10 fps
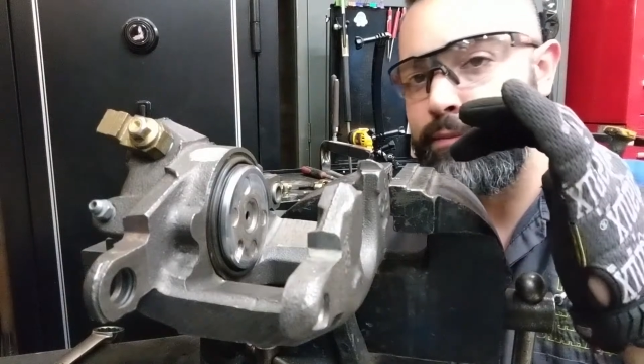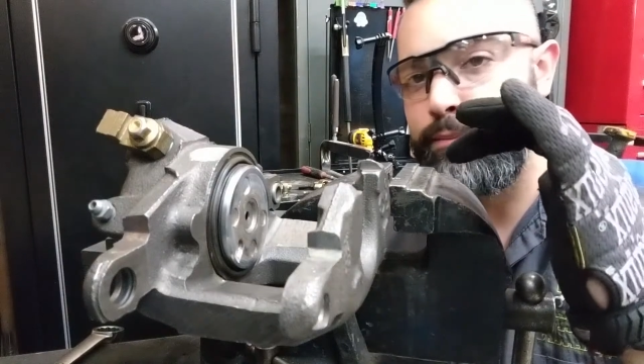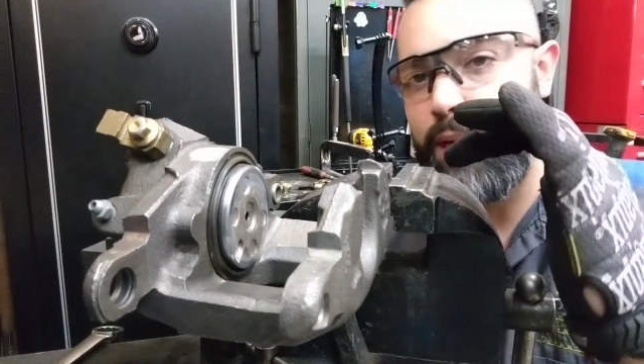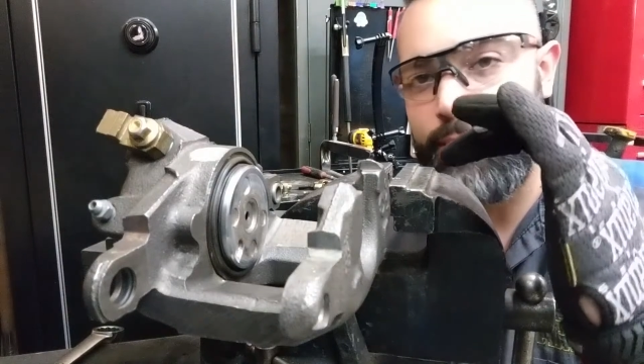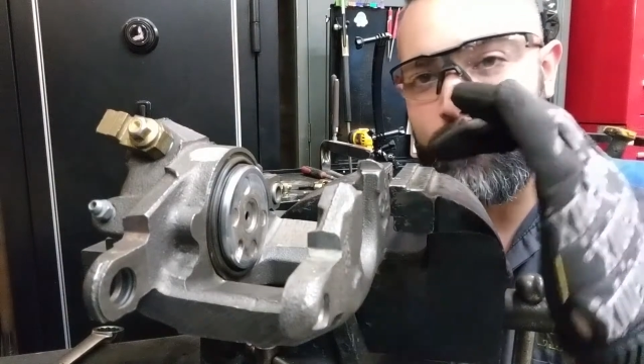
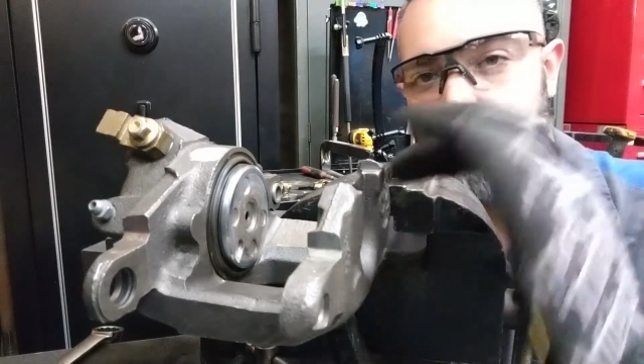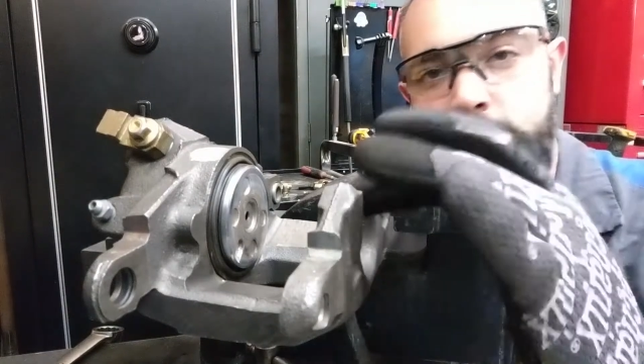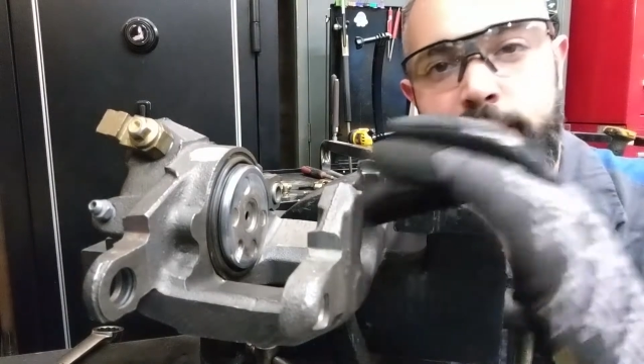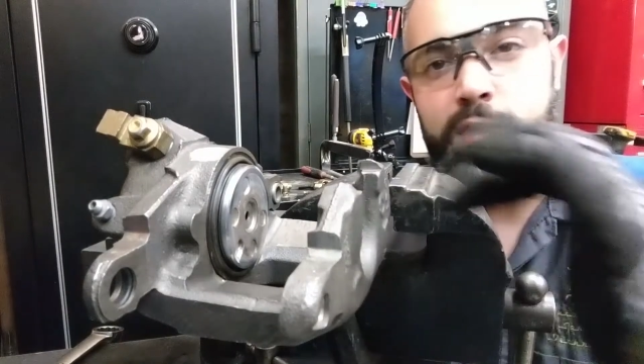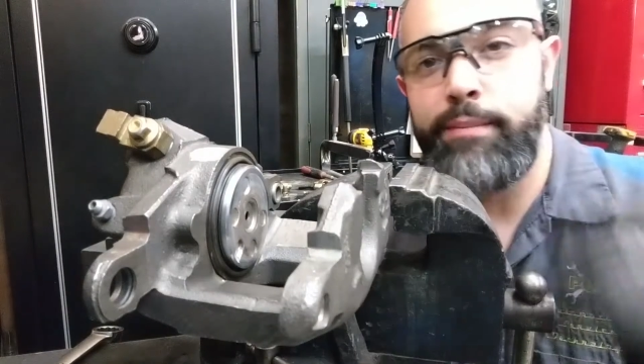maybe
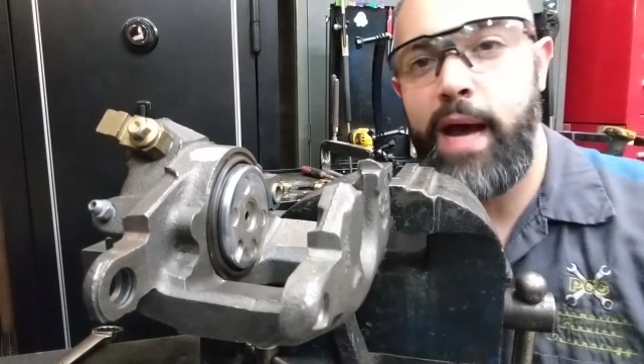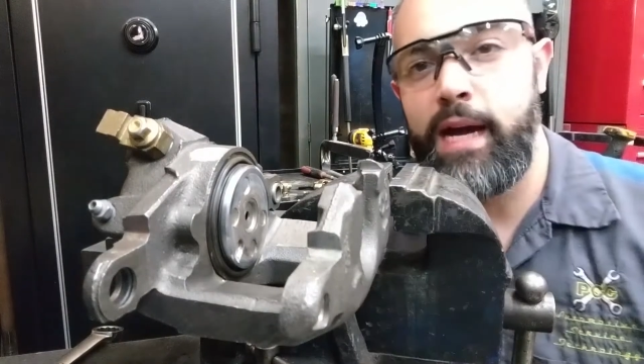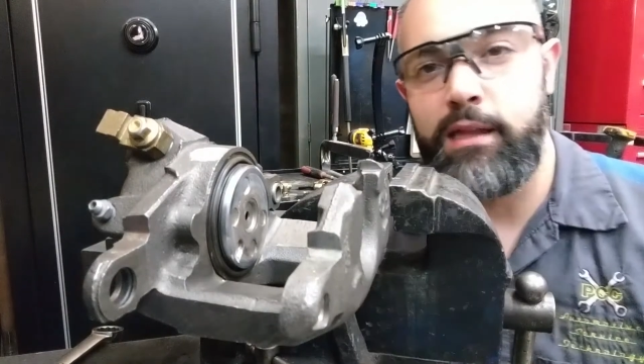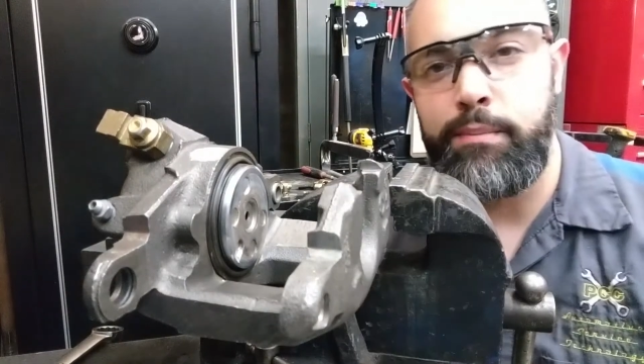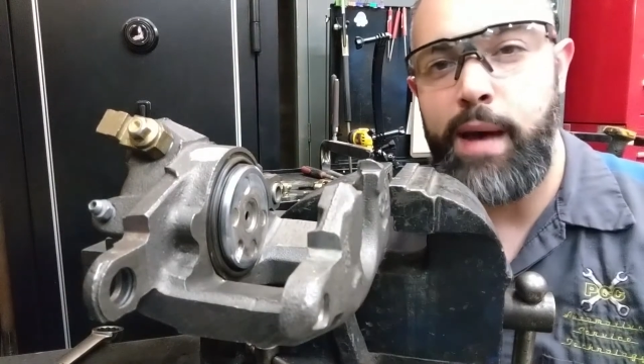grease on the back
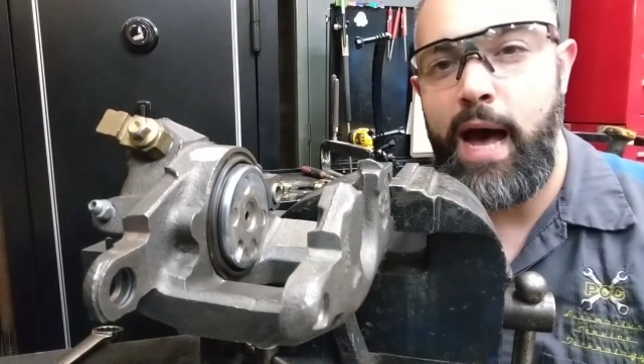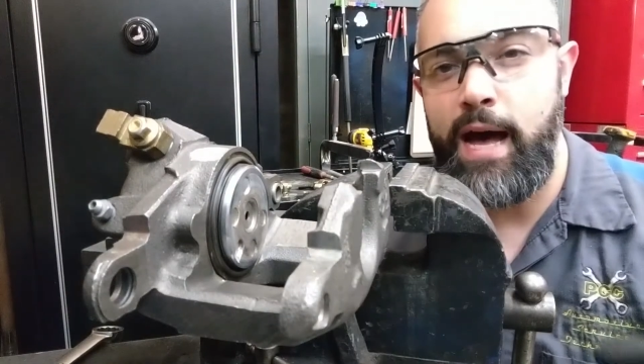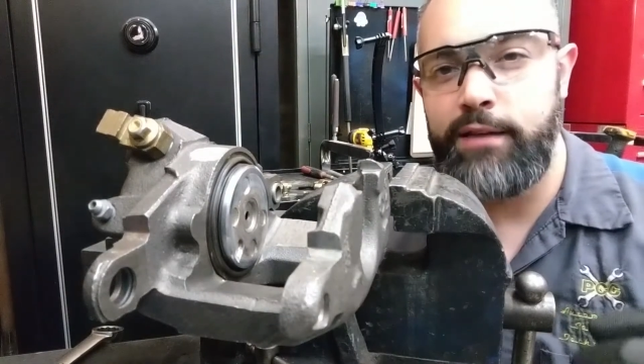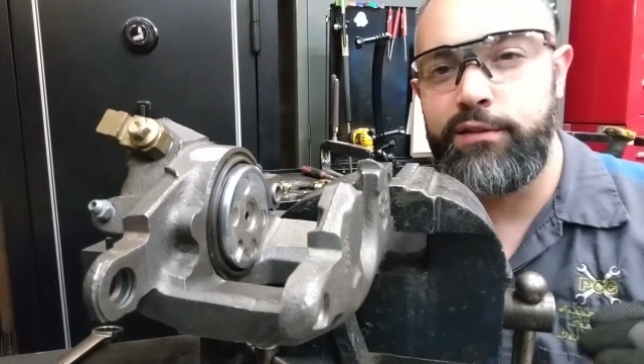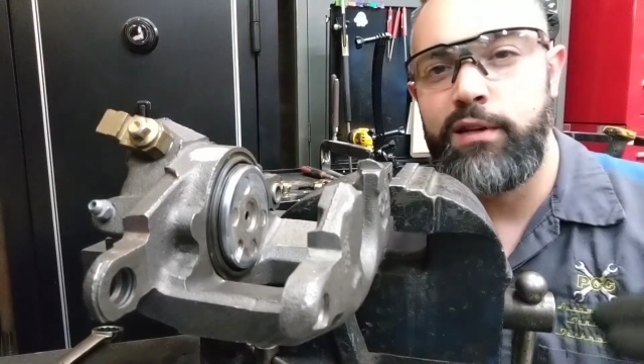of the
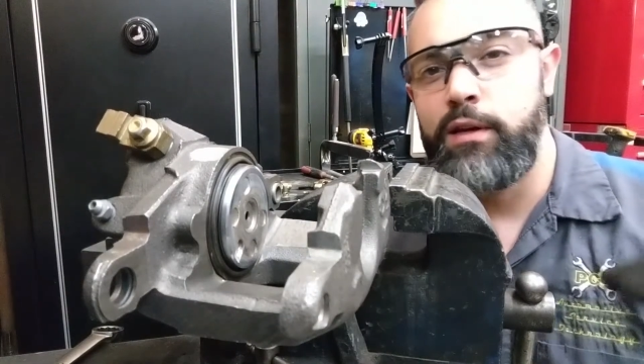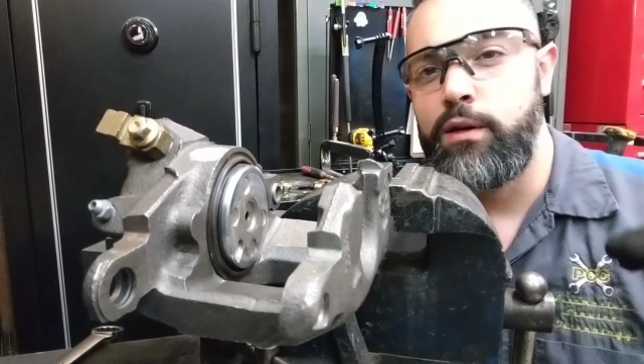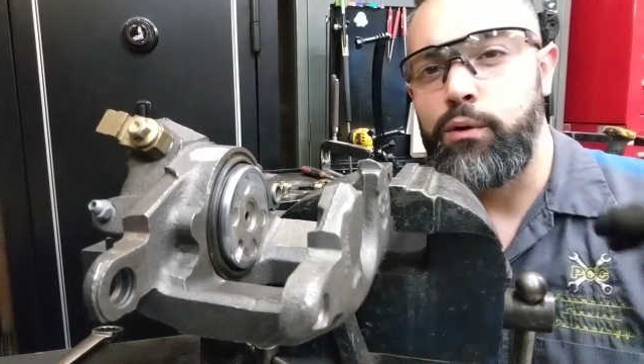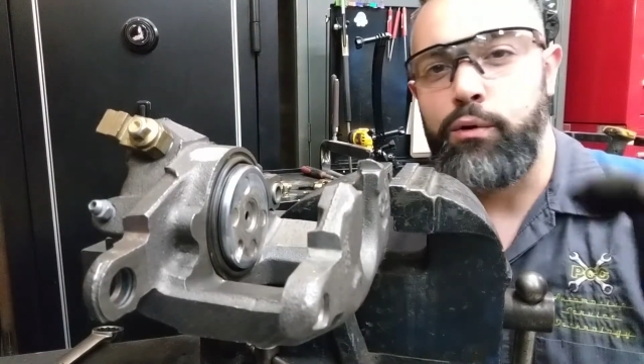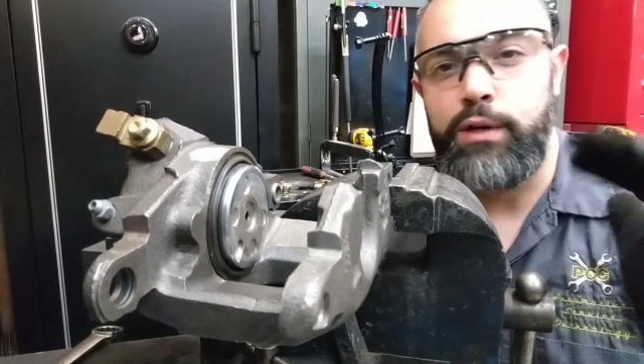pads,
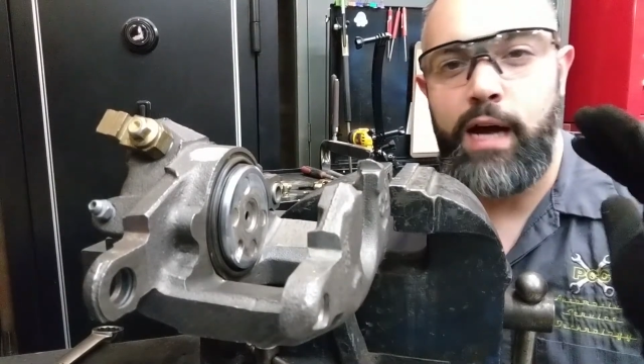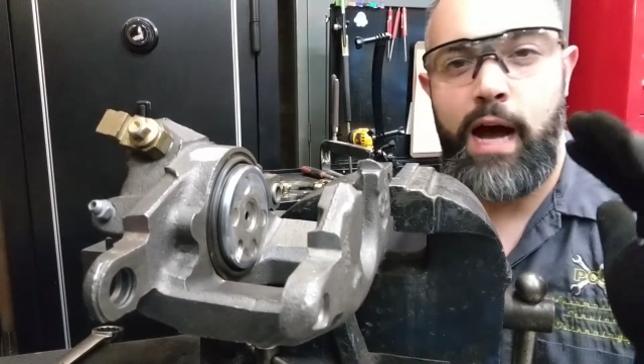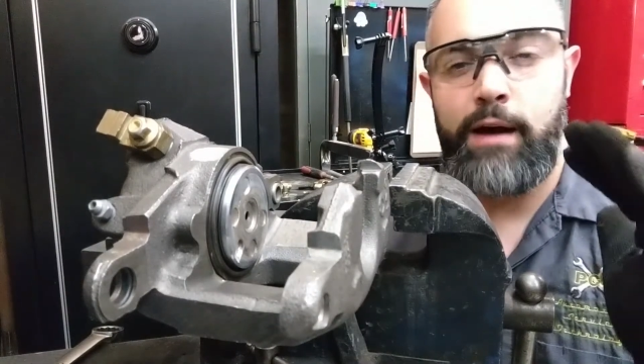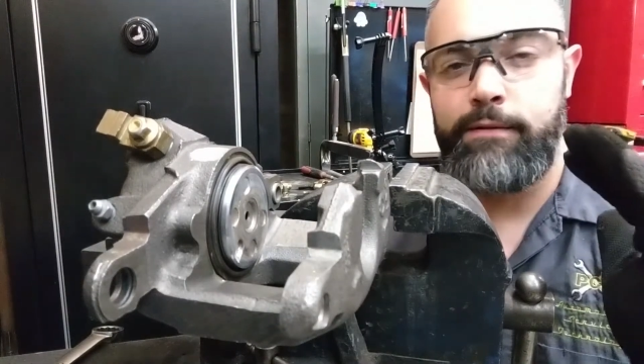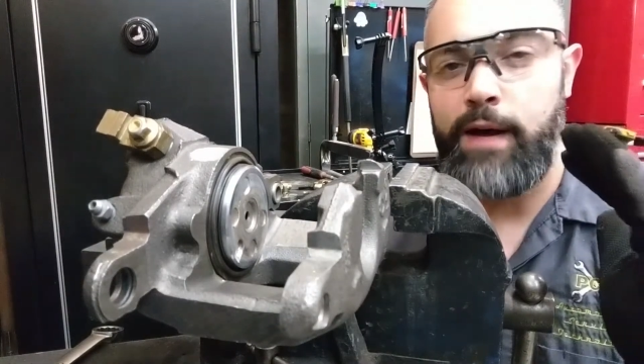or you
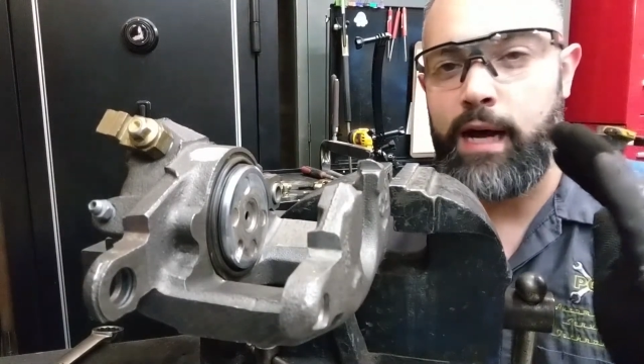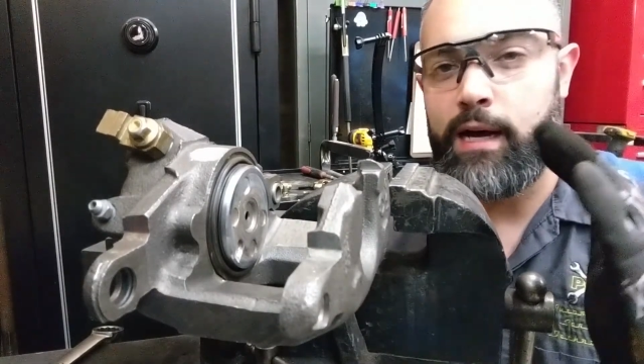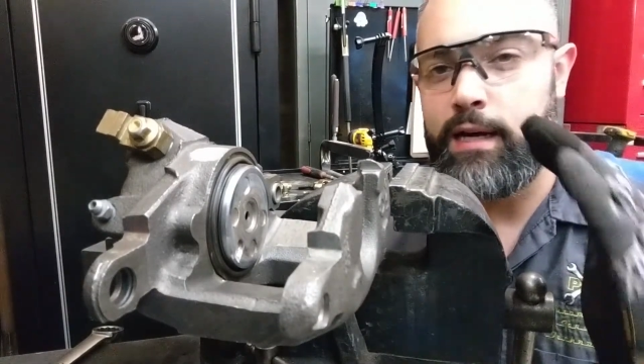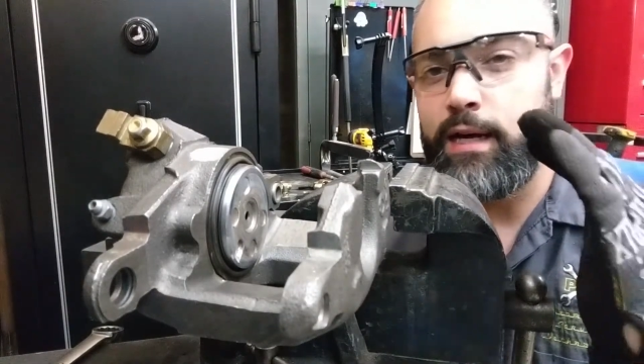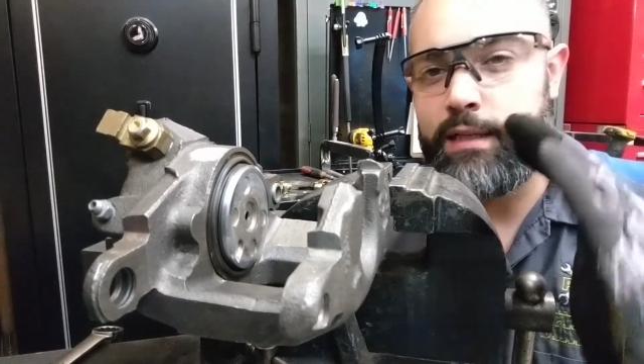have
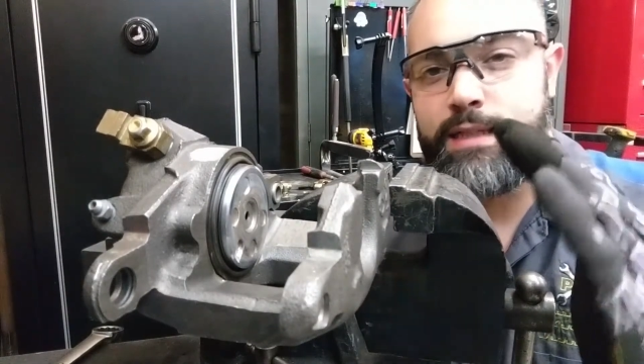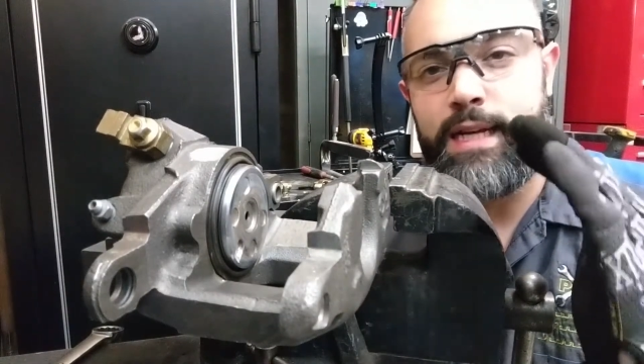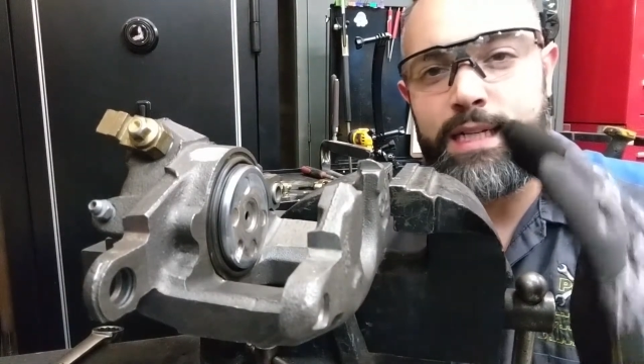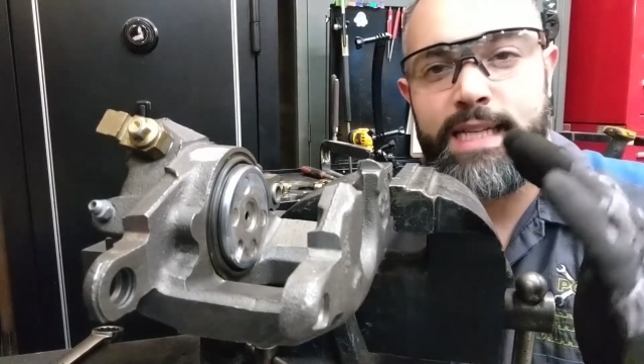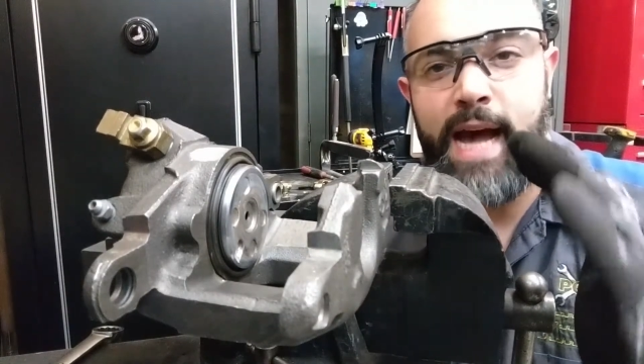a